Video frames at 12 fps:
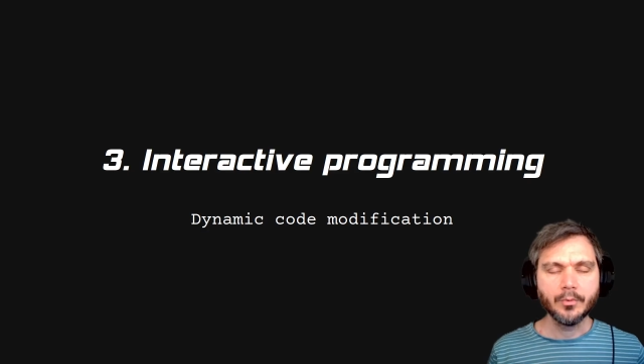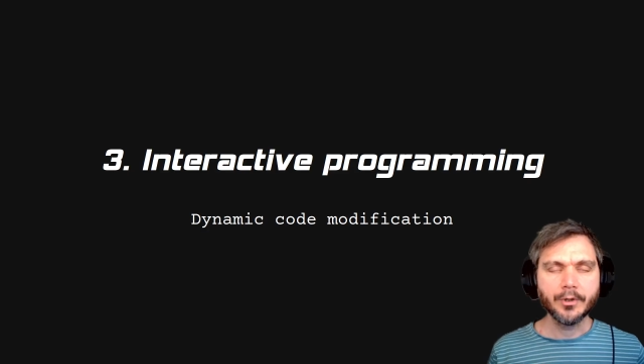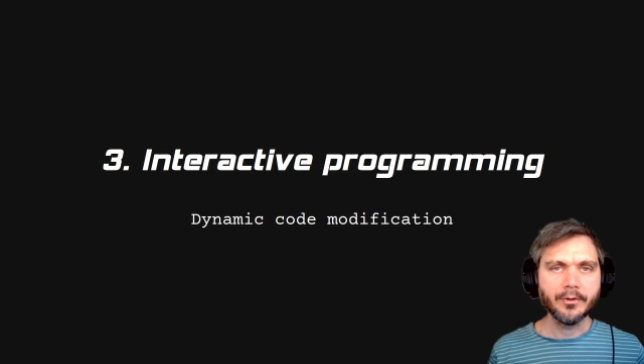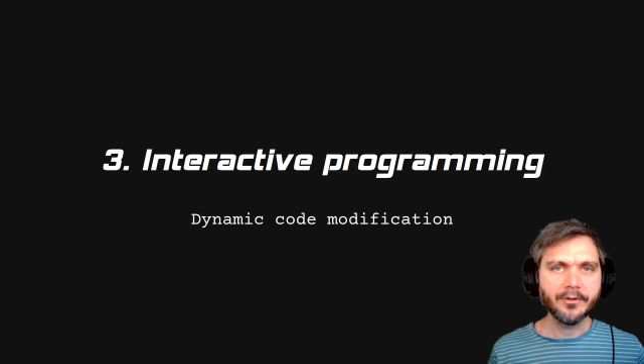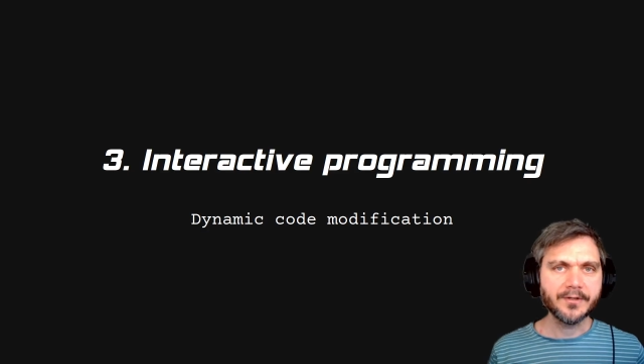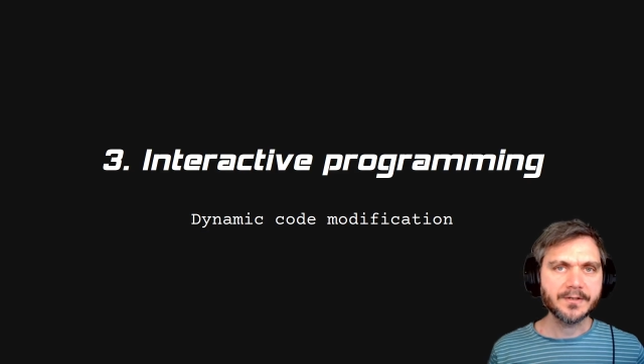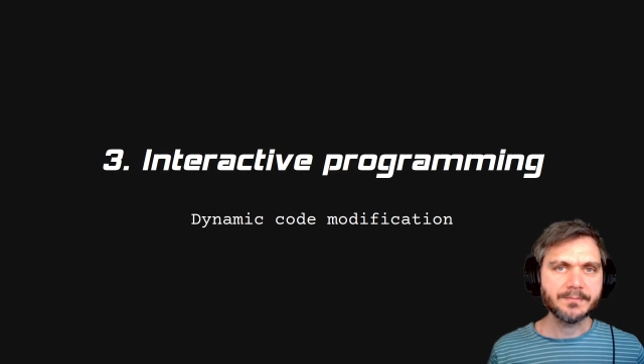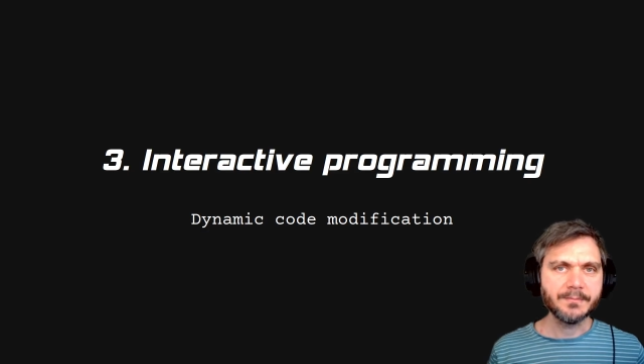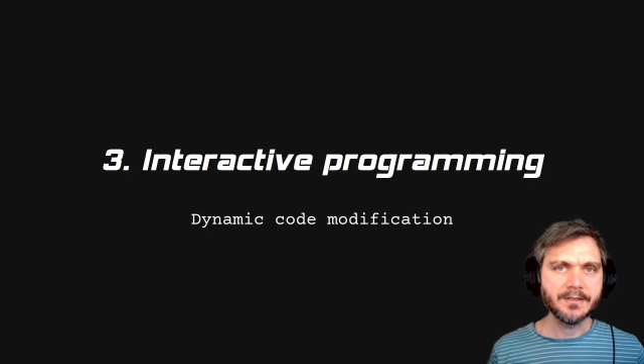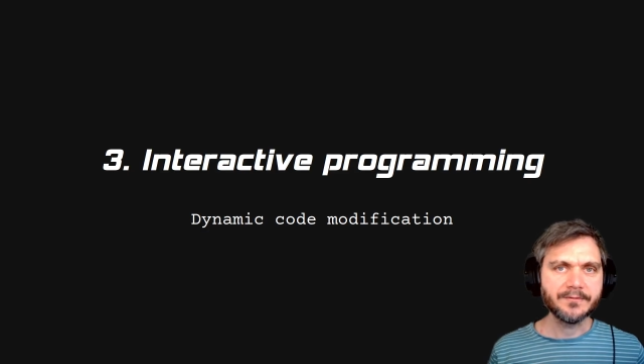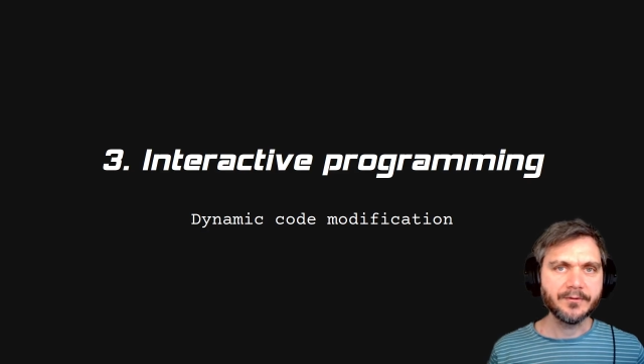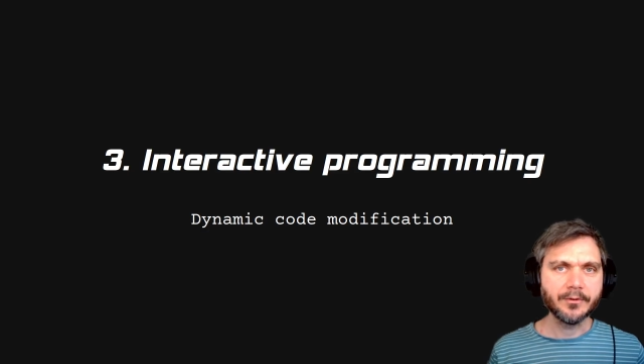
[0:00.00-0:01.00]
What all of this
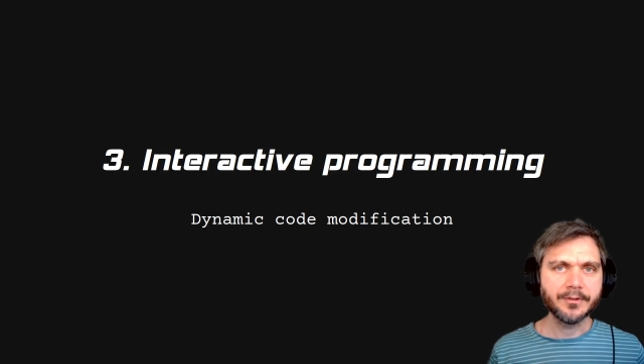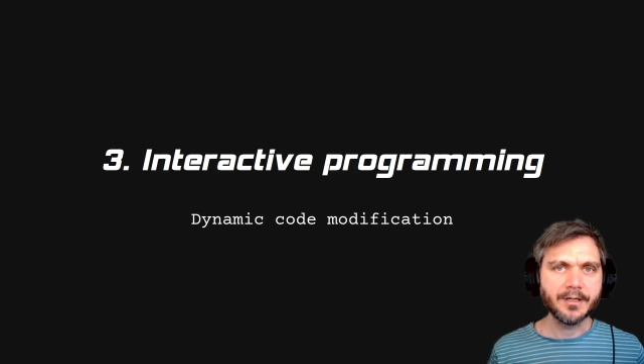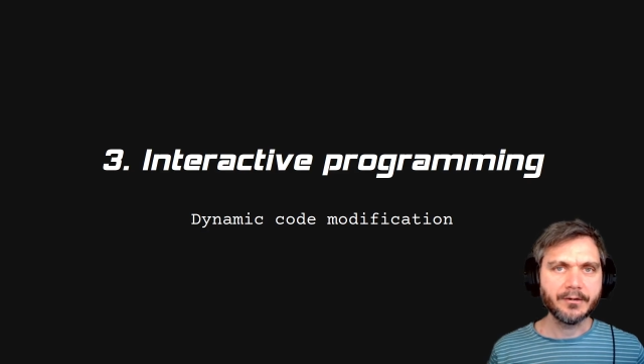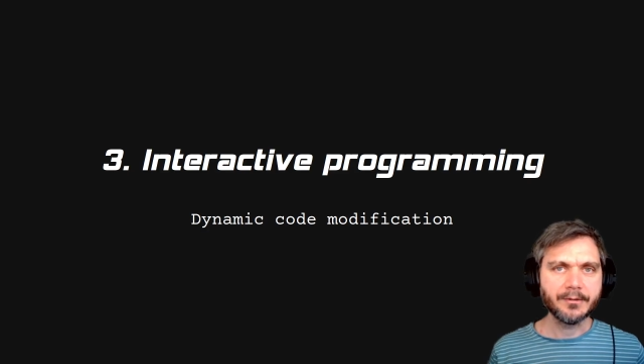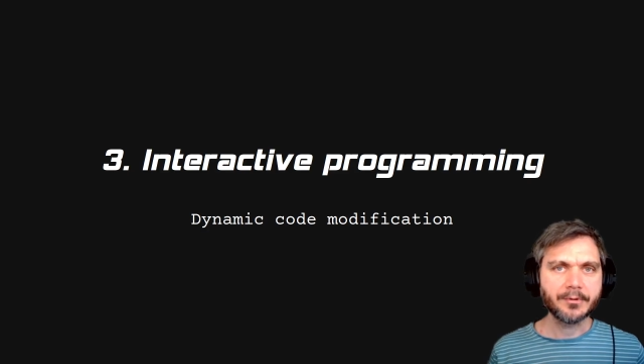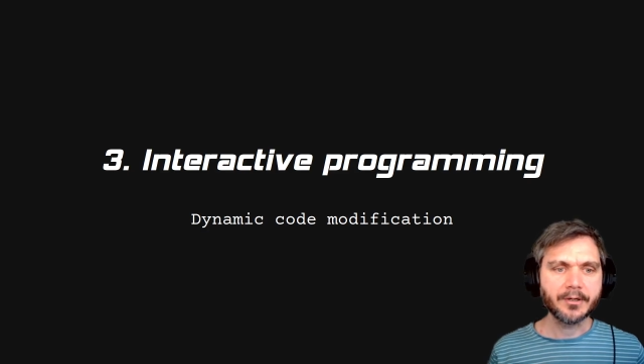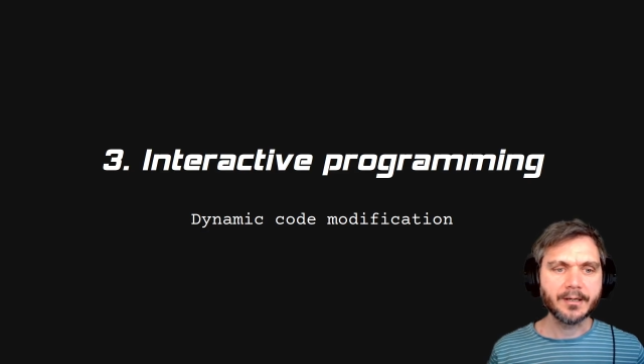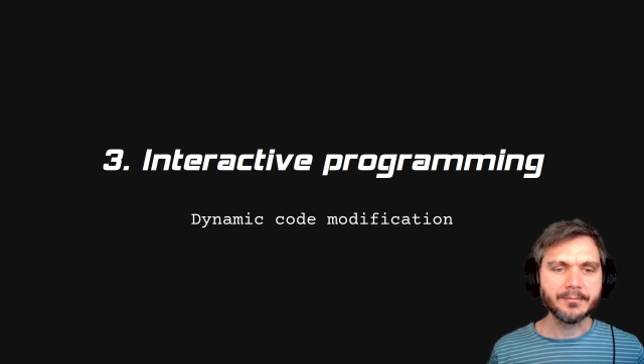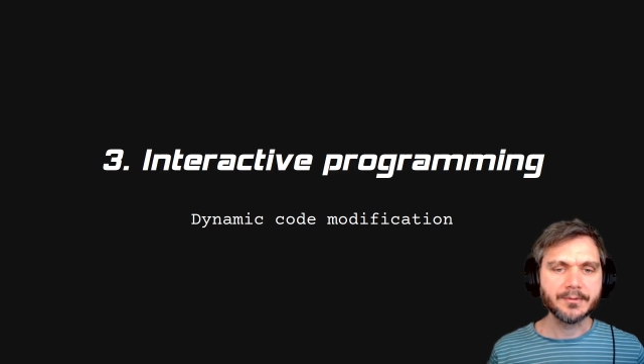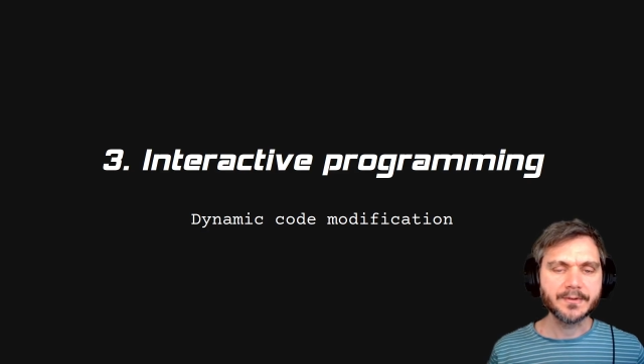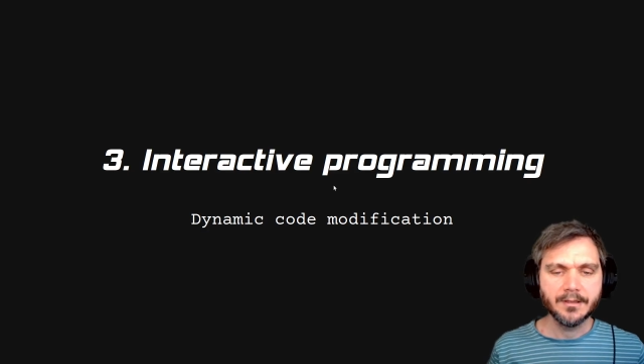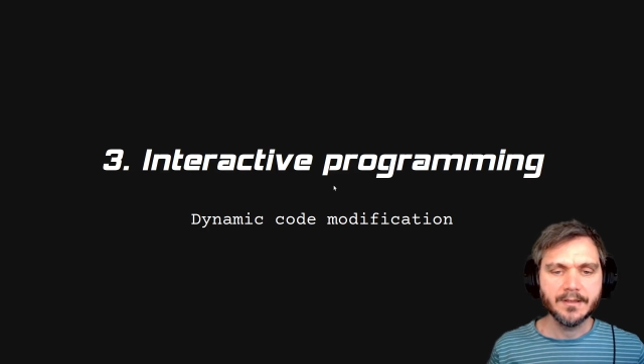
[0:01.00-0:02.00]
means for ordinary programmers